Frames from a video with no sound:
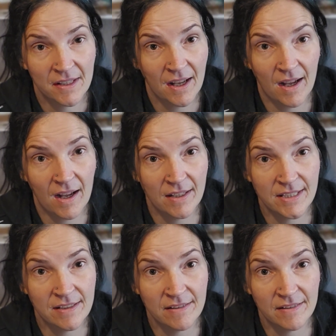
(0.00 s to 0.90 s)
I
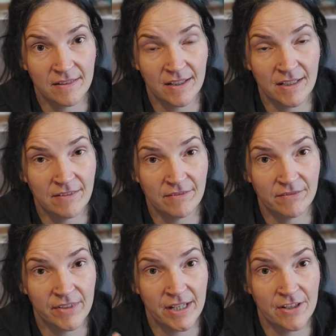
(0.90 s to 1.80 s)
didn't
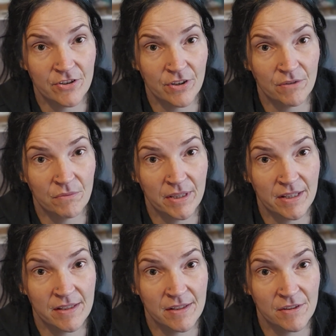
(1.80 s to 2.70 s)
really struggle with
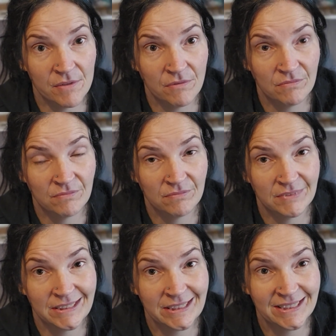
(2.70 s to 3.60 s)
this at all.
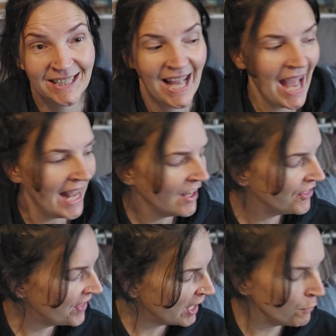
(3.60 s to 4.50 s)
And I
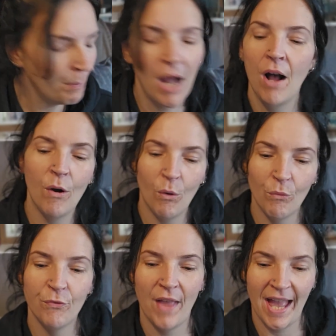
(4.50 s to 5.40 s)
think part
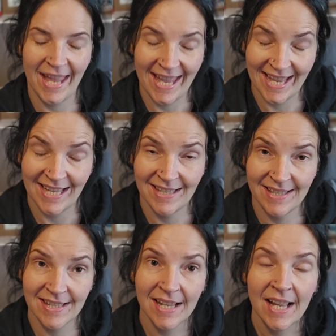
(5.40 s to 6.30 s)
of that
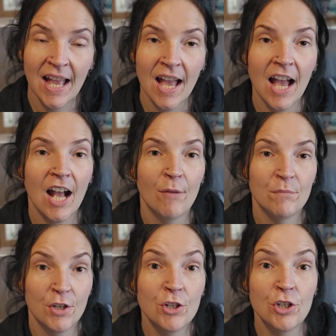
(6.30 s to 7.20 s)
is
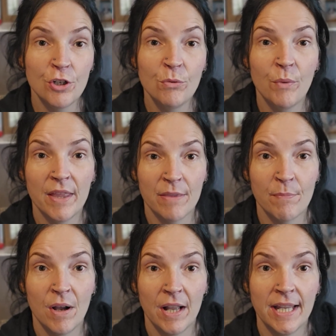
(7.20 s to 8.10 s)
to do with
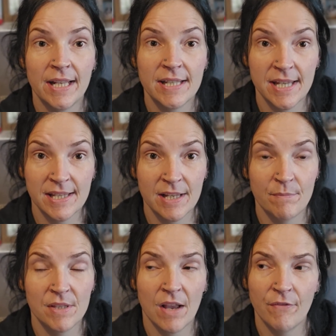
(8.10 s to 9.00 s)
my
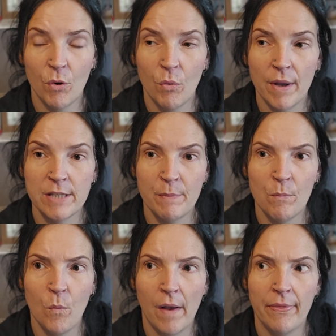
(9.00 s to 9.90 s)
tisms. I've always
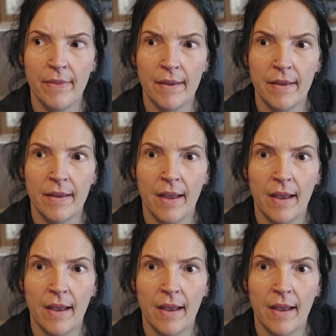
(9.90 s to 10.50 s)
been one that